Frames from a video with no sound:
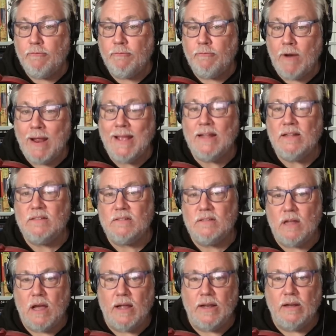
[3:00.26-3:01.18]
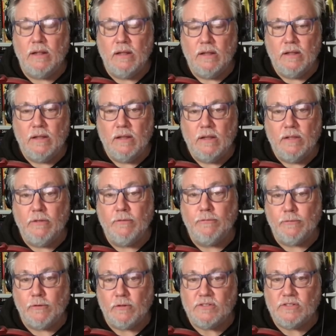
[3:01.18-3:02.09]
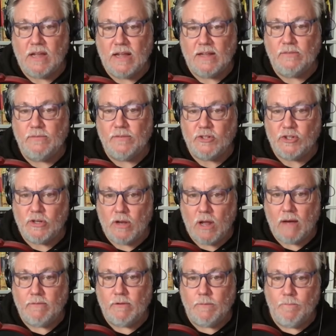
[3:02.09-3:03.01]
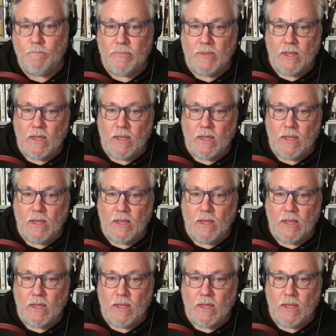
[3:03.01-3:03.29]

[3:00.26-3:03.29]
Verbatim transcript: Frankenstein the first science fiction novel.